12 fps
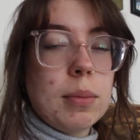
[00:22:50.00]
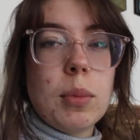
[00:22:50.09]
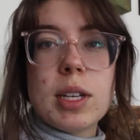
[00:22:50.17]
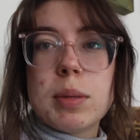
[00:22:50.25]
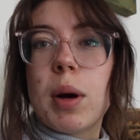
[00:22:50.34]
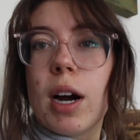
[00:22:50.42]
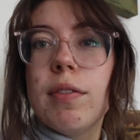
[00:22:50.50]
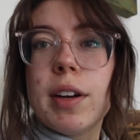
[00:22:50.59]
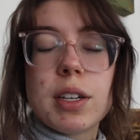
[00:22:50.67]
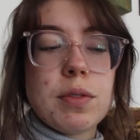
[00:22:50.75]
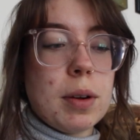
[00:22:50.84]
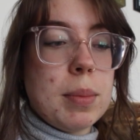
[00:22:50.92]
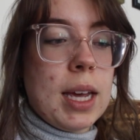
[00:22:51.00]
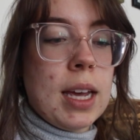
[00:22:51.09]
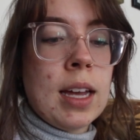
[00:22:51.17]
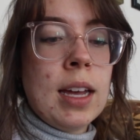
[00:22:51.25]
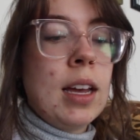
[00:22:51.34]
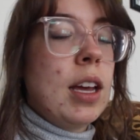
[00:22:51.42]
was perfect for
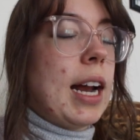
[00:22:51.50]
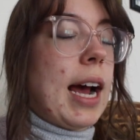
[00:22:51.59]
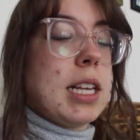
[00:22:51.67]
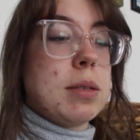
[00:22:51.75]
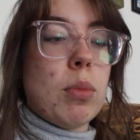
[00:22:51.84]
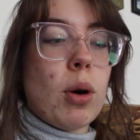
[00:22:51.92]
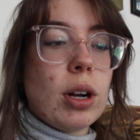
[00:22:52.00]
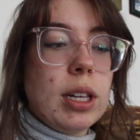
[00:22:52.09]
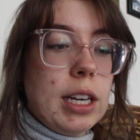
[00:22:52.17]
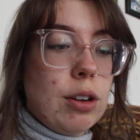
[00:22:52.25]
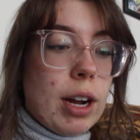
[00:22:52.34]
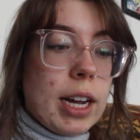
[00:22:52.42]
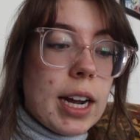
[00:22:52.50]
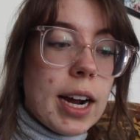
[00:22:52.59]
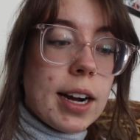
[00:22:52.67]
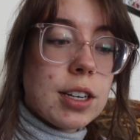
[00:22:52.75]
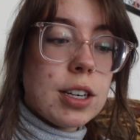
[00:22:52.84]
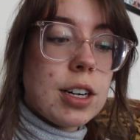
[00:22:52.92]
me. It has morally great
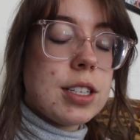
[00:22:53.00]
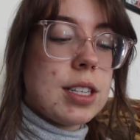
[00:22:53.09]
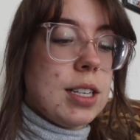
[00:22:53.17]
characters.